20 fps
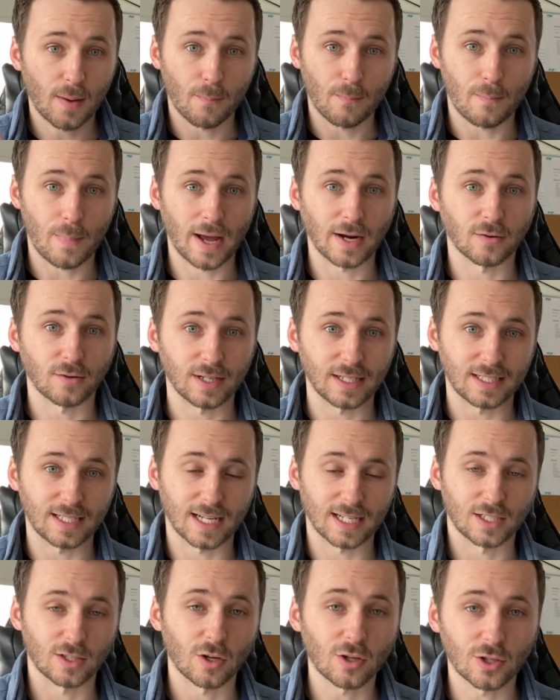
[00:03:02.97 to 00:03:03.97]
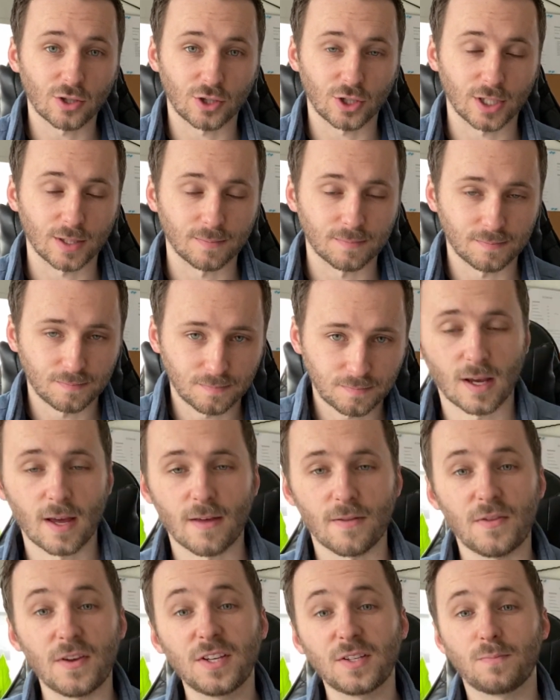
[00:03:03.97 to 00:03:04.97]
battery technology.
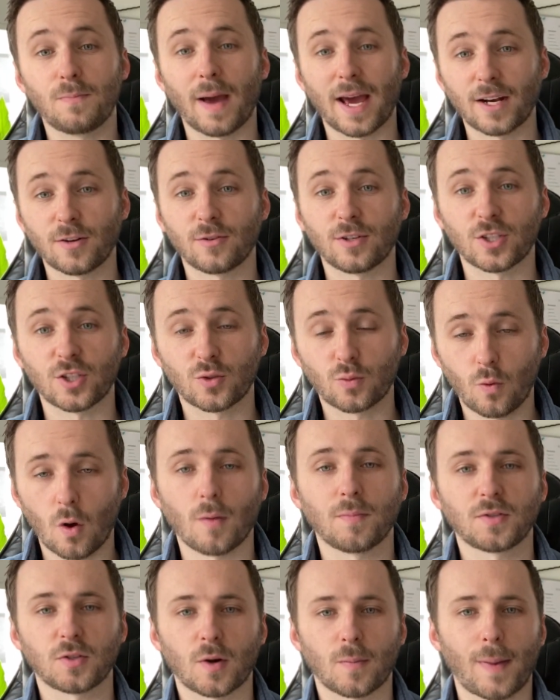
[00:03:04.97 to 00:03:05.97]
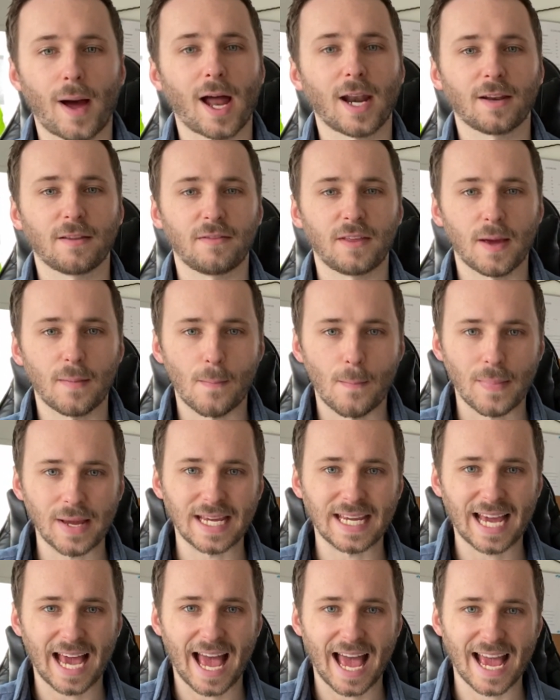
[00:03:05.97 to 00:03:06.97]
These battery swaps are a part of their
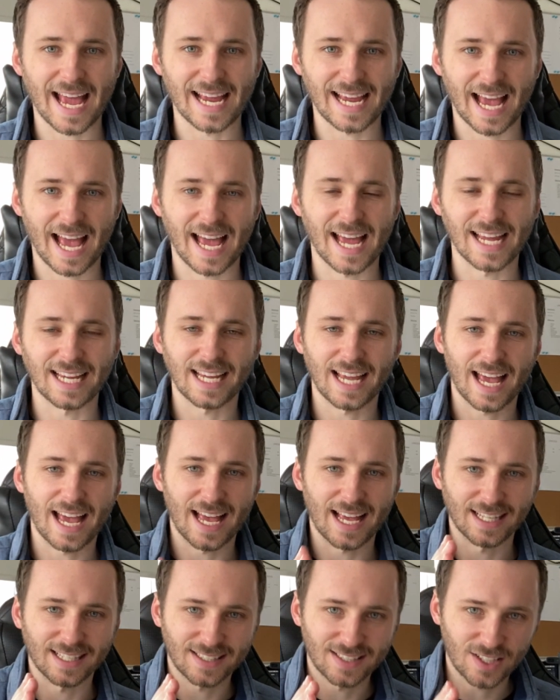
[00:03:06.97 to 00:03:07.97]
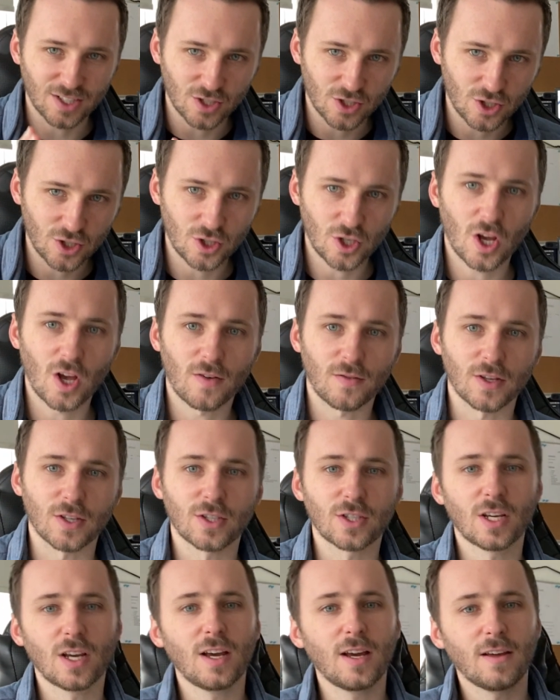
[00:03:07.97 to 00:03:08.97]
BAAS
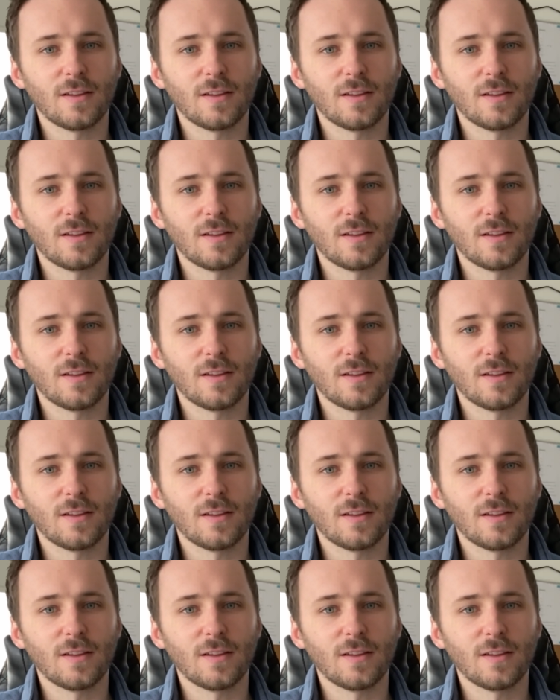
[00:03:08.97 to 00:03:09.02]
service.